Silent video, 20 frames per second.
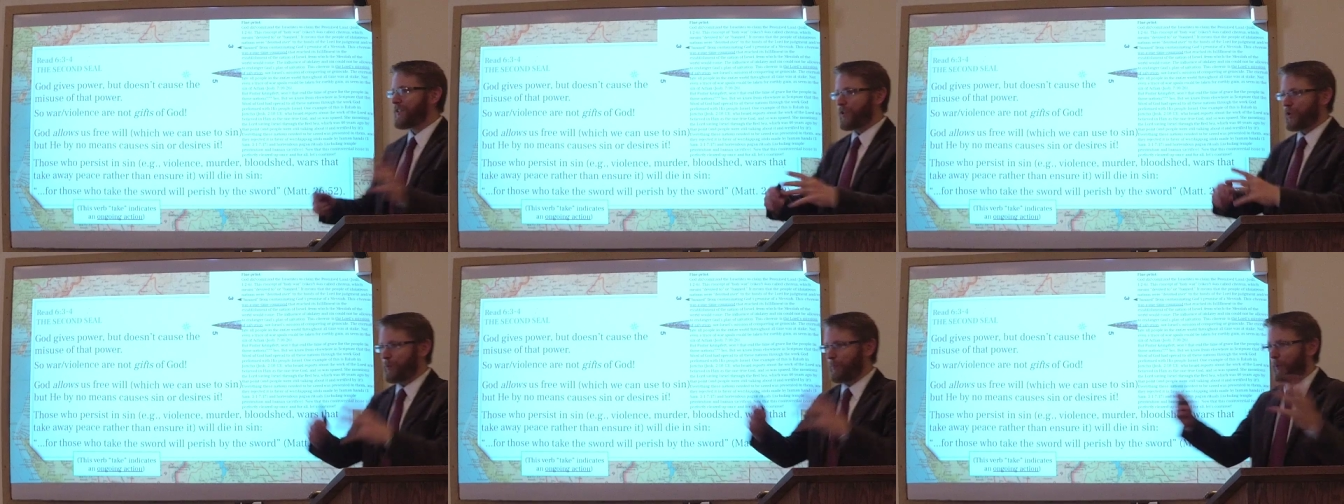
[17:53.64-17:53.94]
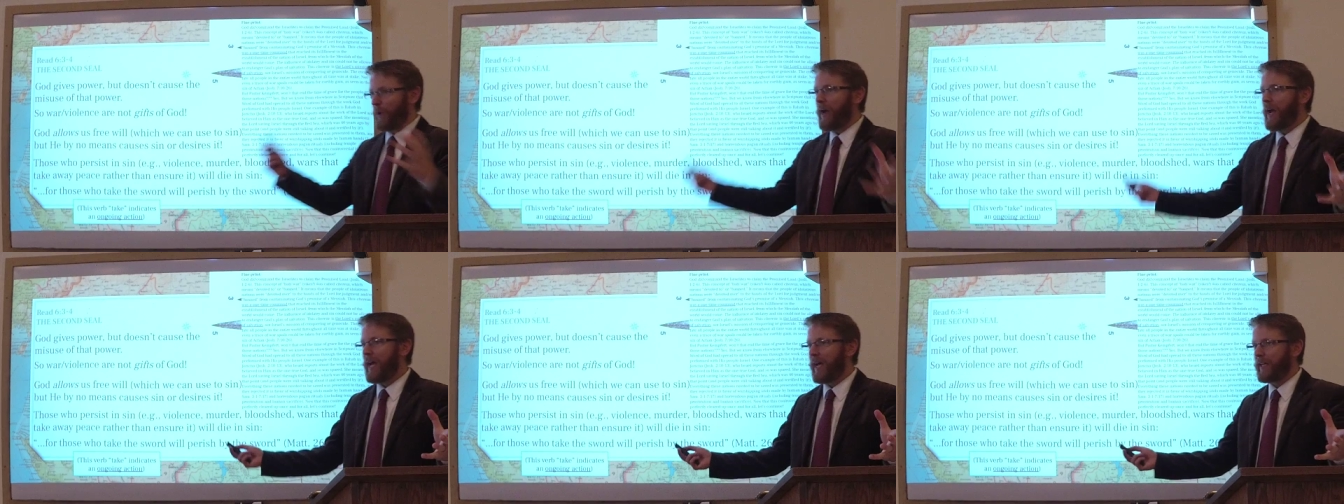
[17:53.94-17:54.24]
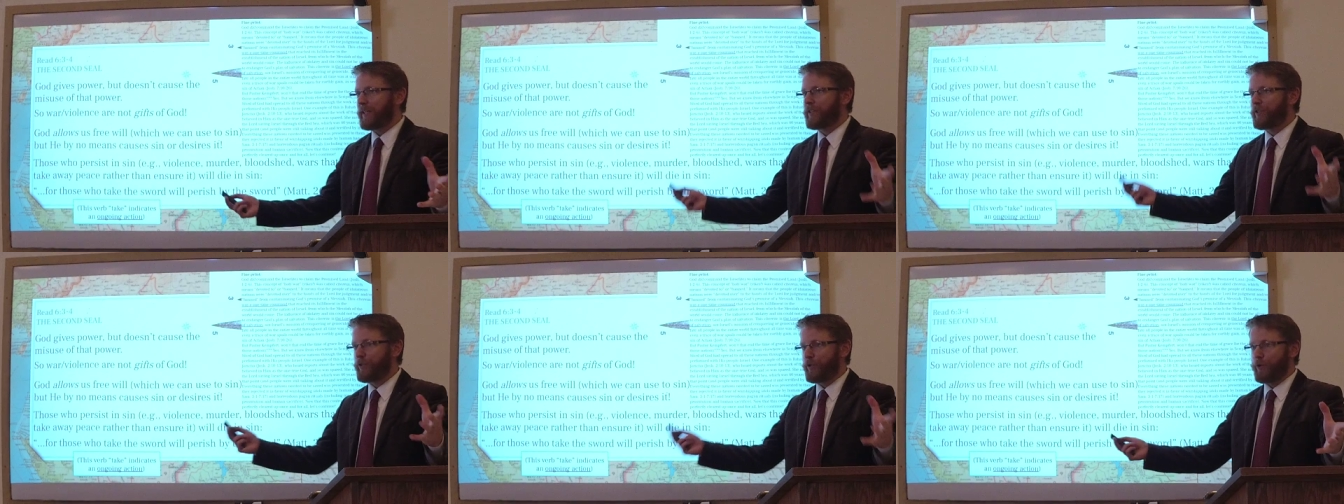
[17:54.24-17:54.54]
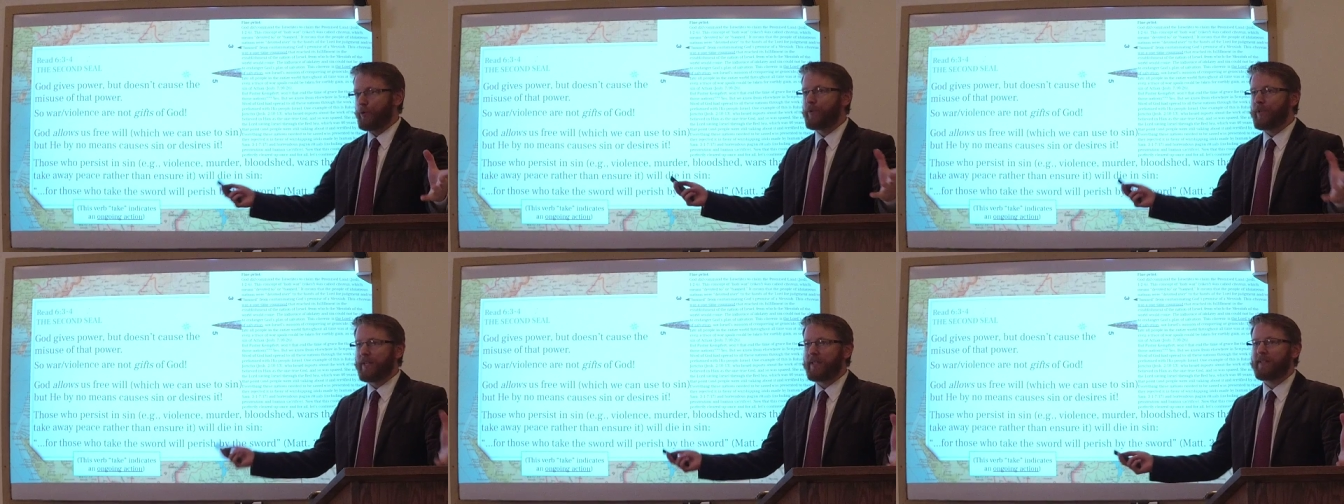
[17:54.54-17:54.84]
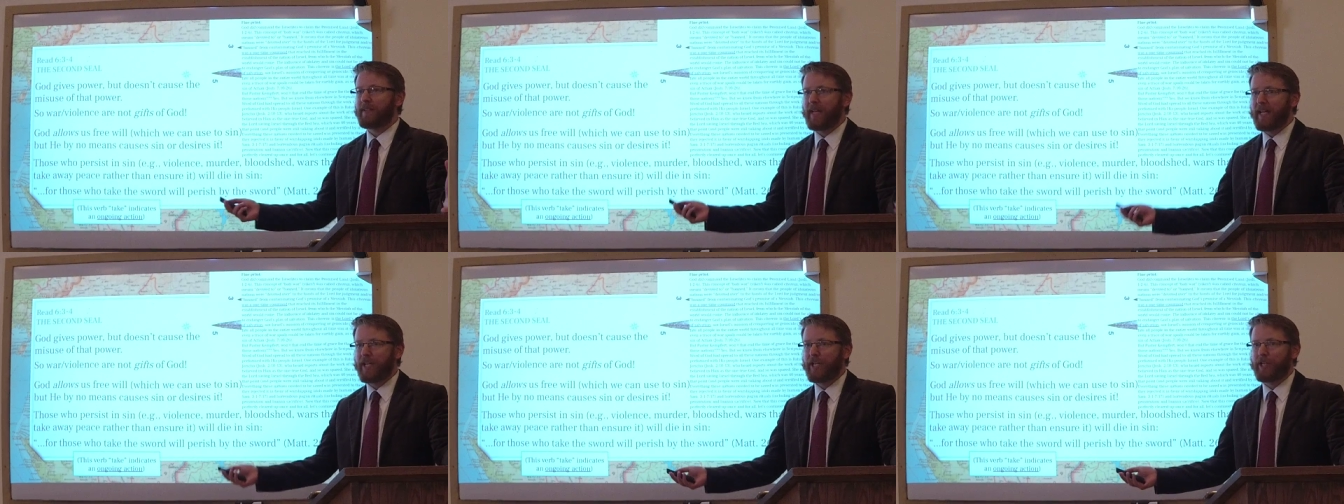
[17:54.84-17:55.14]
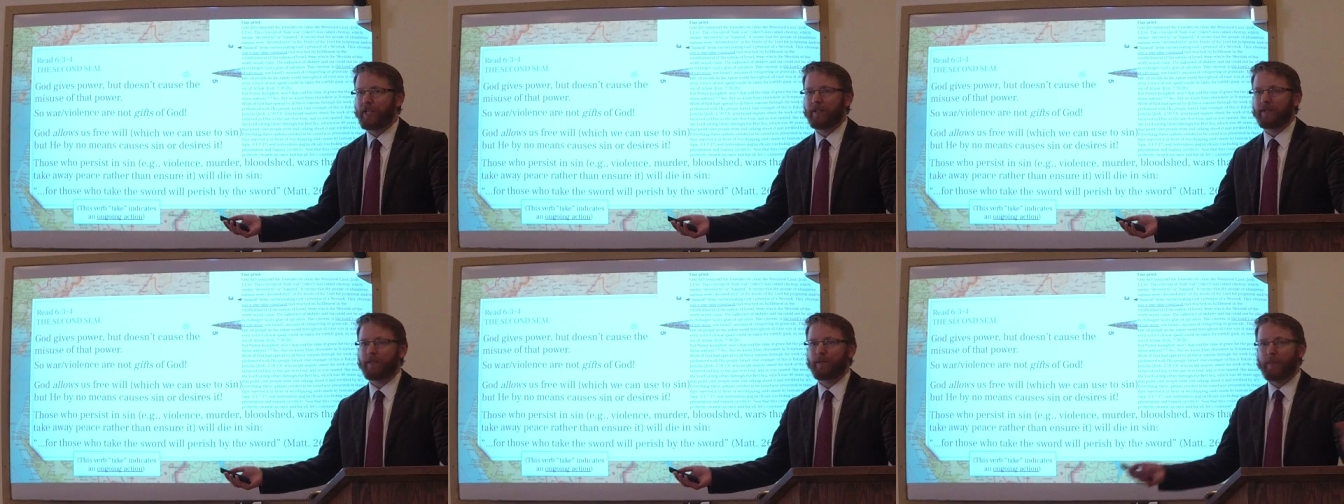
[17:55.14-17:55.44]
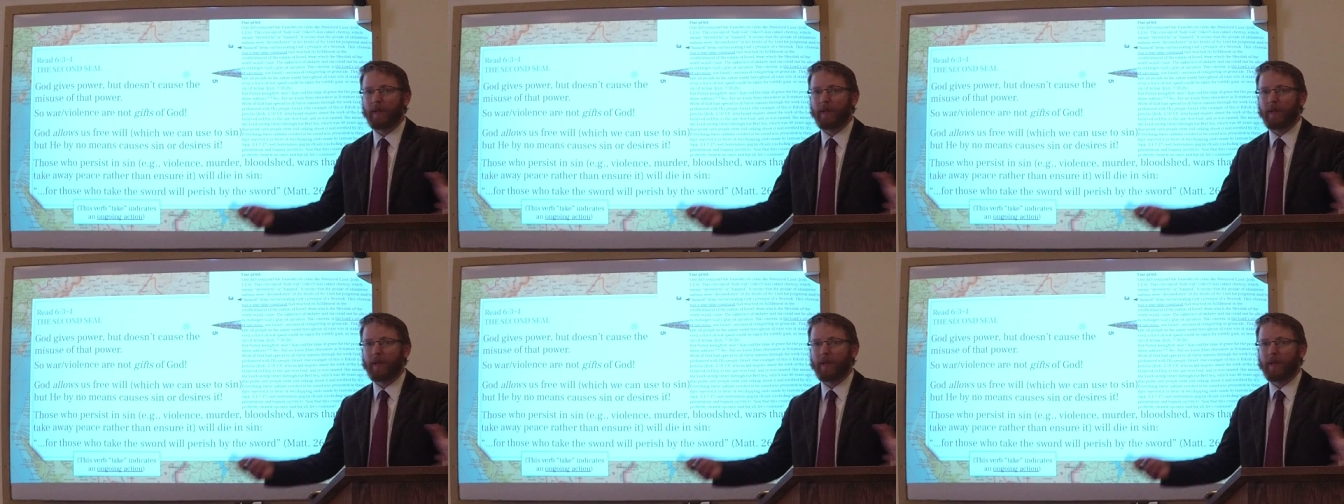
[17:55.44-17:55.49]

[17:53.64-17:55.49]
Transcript: spread to these nations.